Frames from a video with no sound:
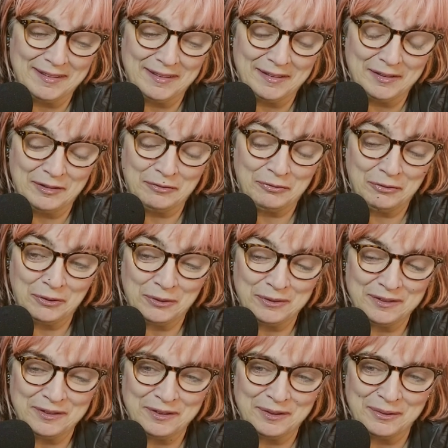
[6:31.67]
defer
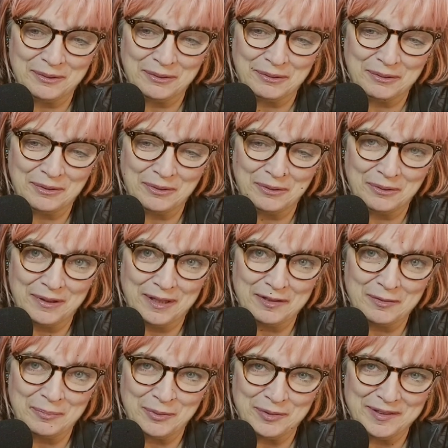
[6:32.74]
to your
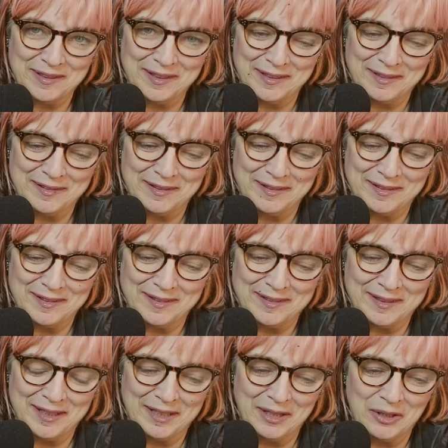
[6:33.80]
expertise, as the
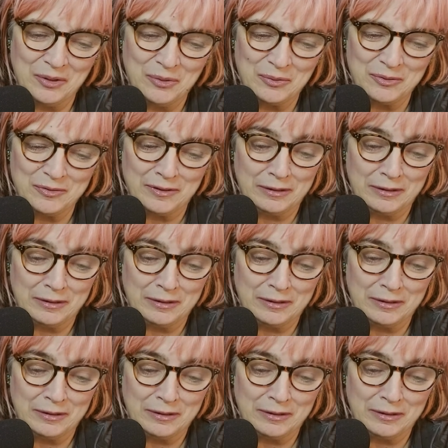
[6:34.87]
saying goes.